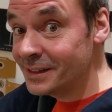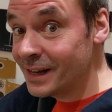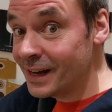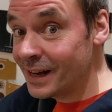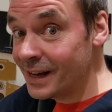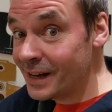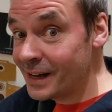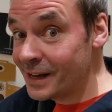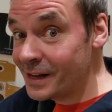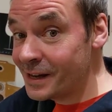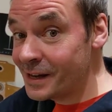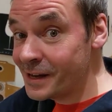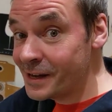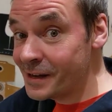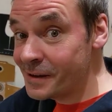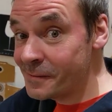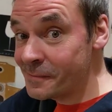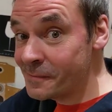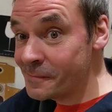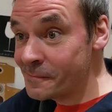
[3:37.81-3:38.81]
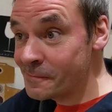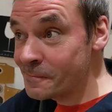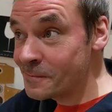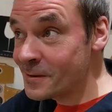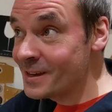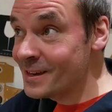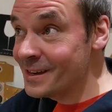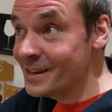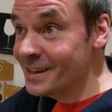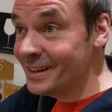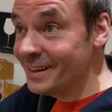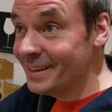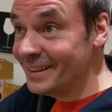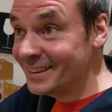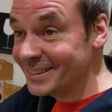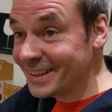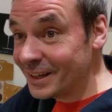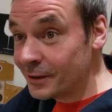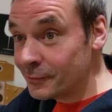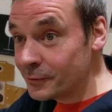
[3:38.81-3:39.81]
in
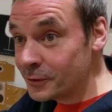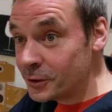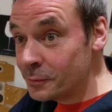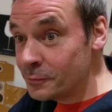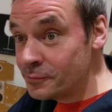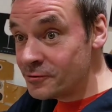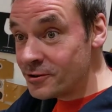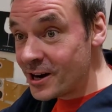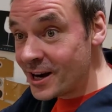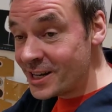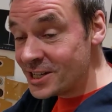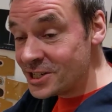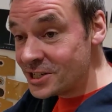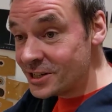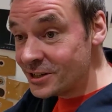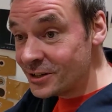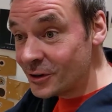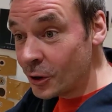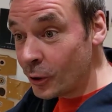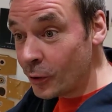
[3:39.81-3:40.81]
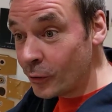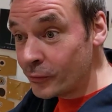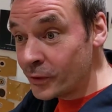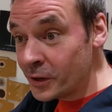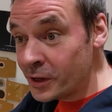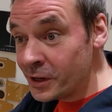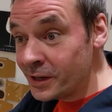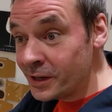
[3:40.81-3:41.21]
this kind of compression of